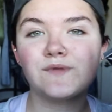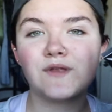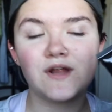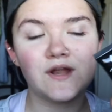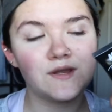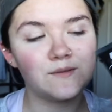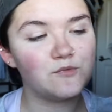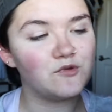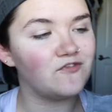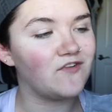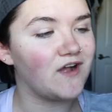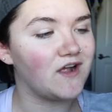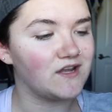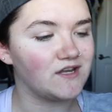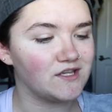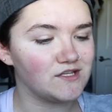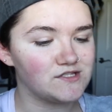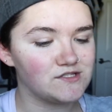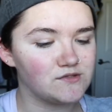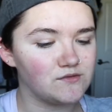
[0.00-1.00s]
we're going to move on
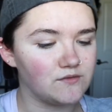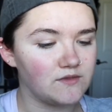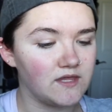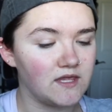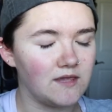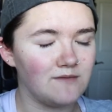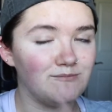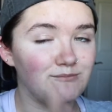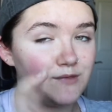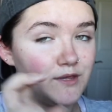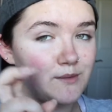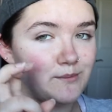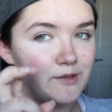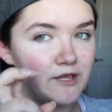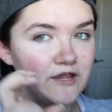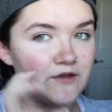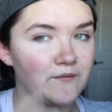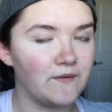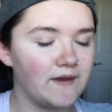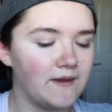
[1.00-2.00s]
to the
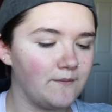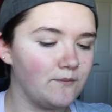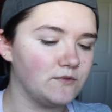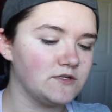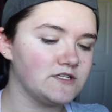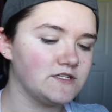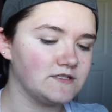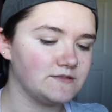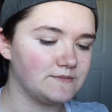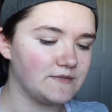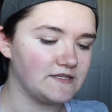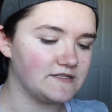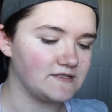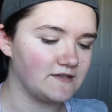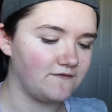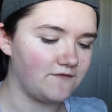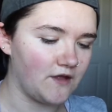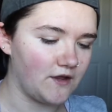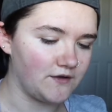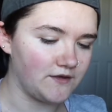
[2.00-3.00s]
BB cream, which is
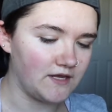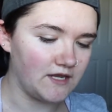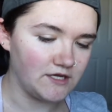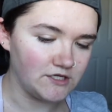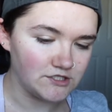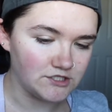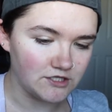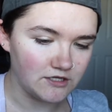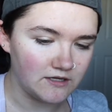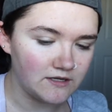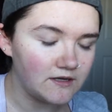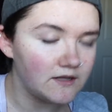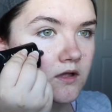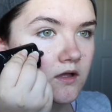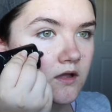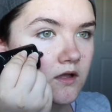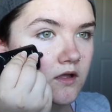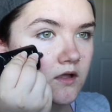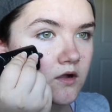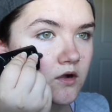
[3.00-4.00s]
basically foundation.
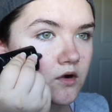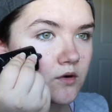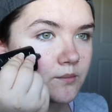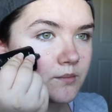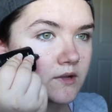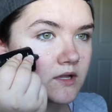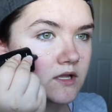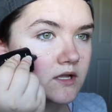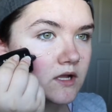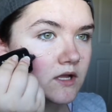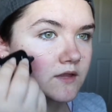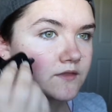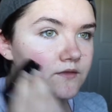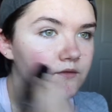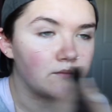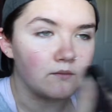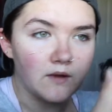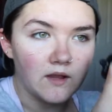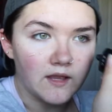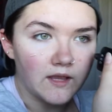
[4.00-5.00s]
I hope I got the
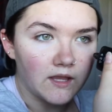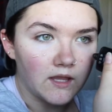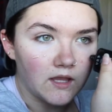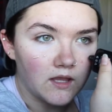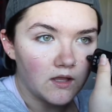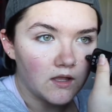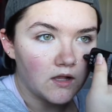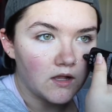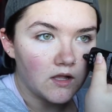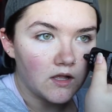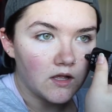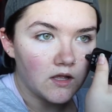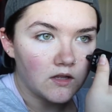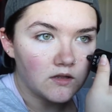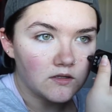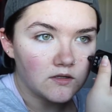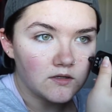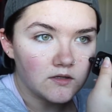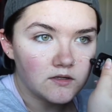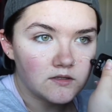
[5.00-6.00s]
right
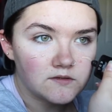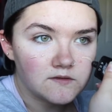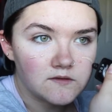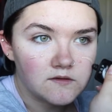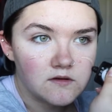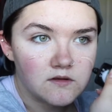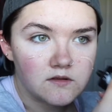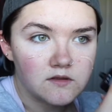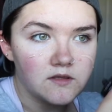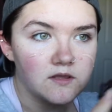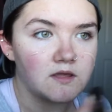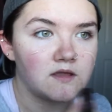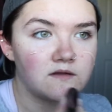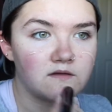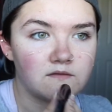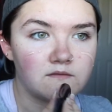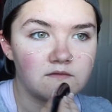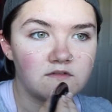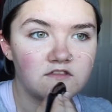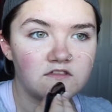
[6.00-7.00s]
color because, you know, you
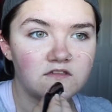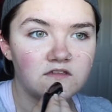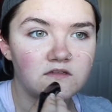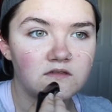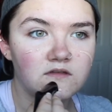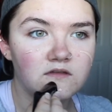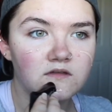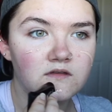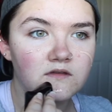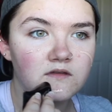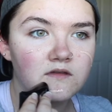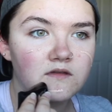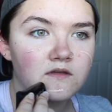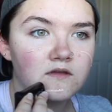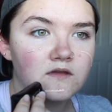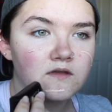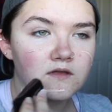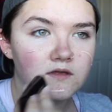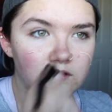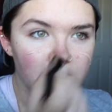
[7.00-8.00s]
can't really
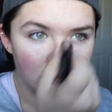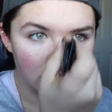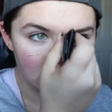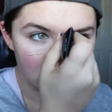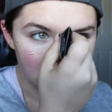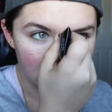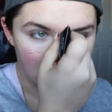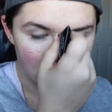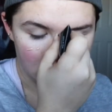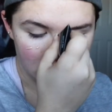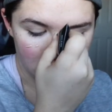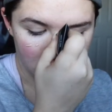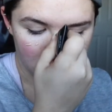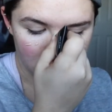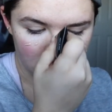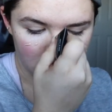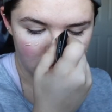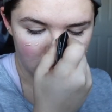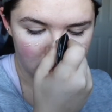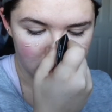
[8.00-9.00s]
tell
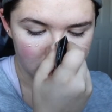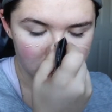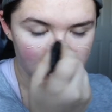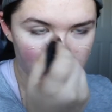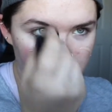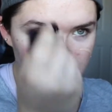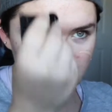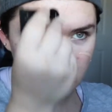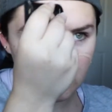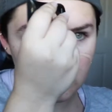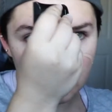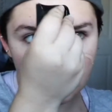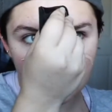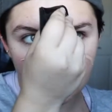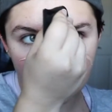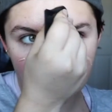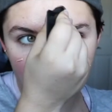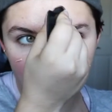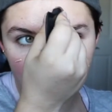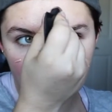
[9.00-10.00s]
when it's
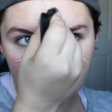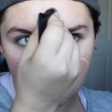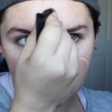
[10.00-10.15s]
on